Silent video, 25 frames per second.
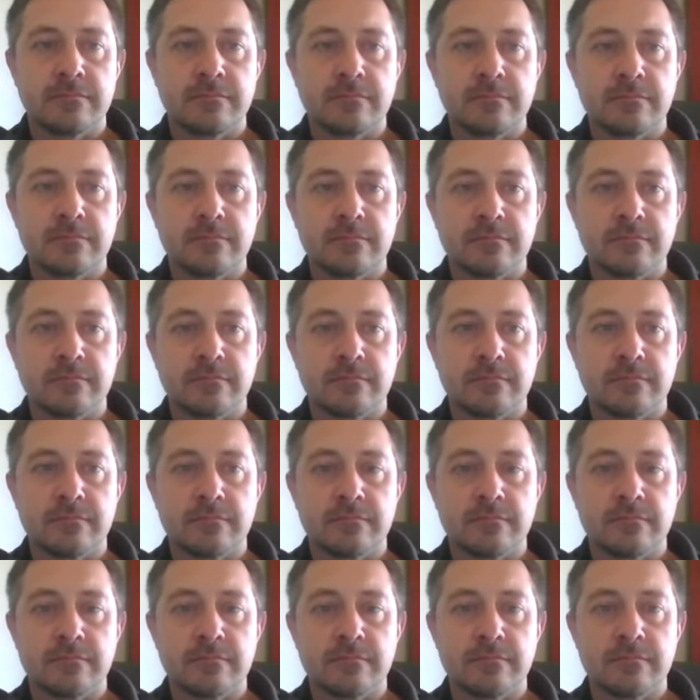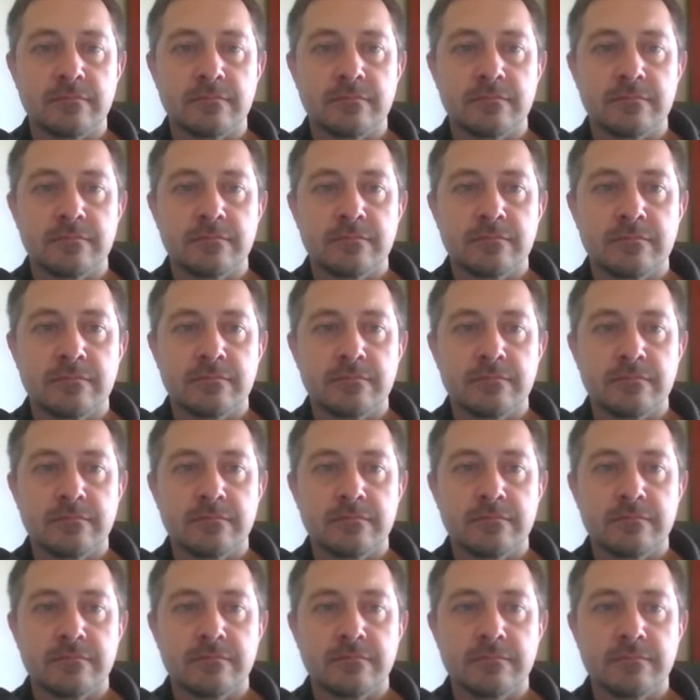
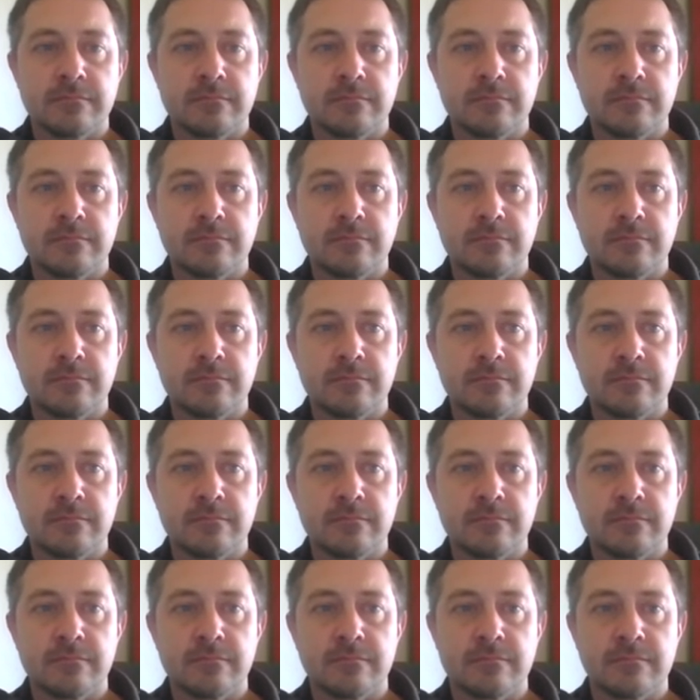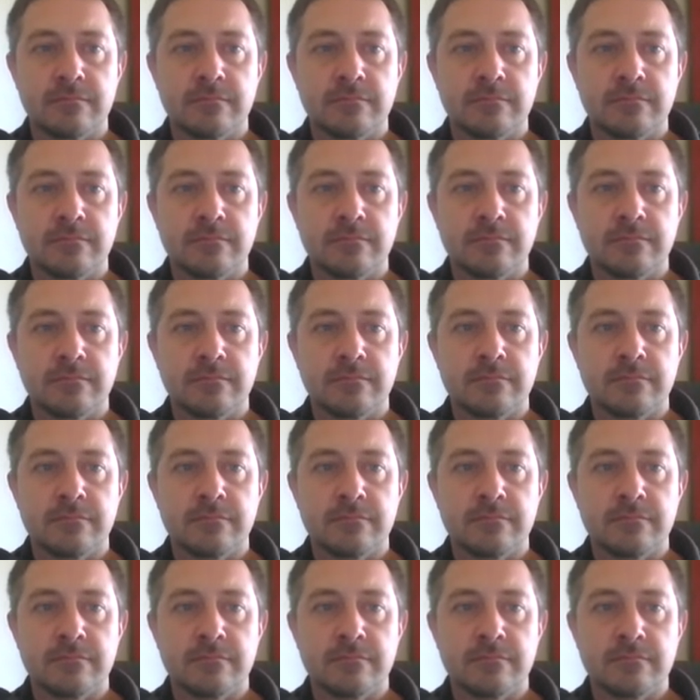
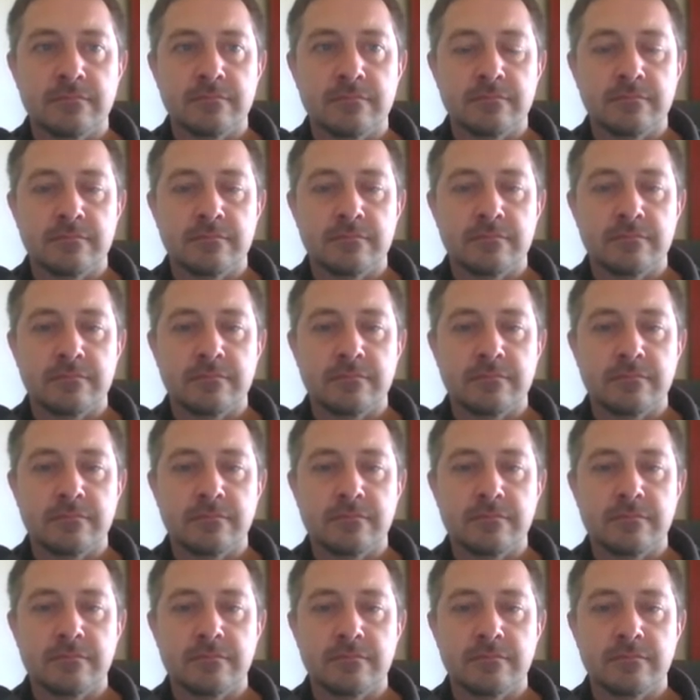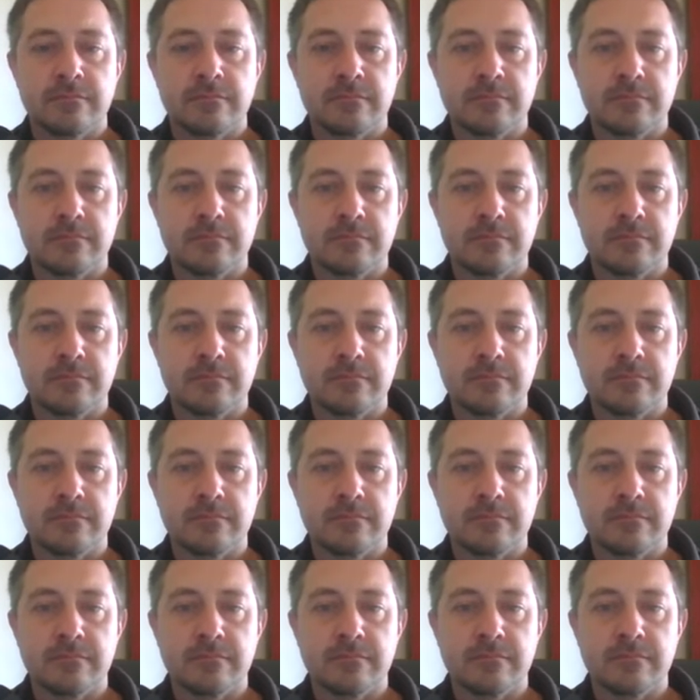
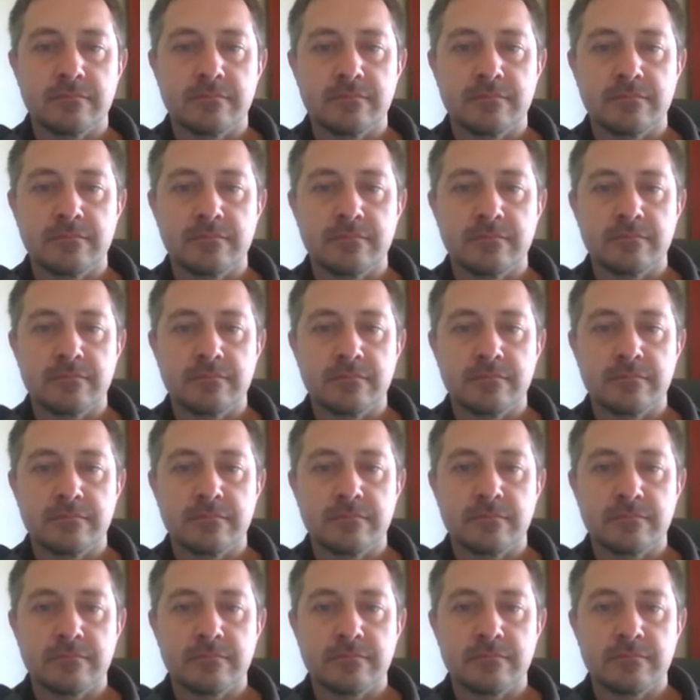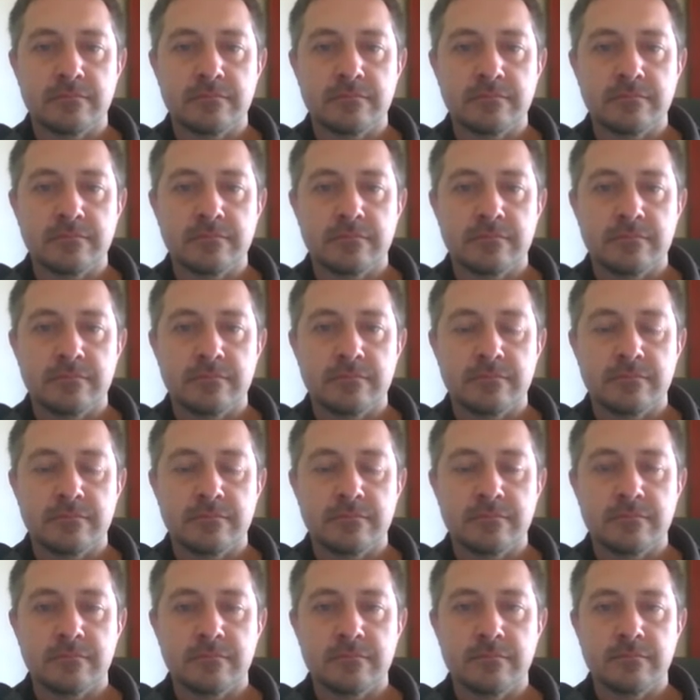[no speech]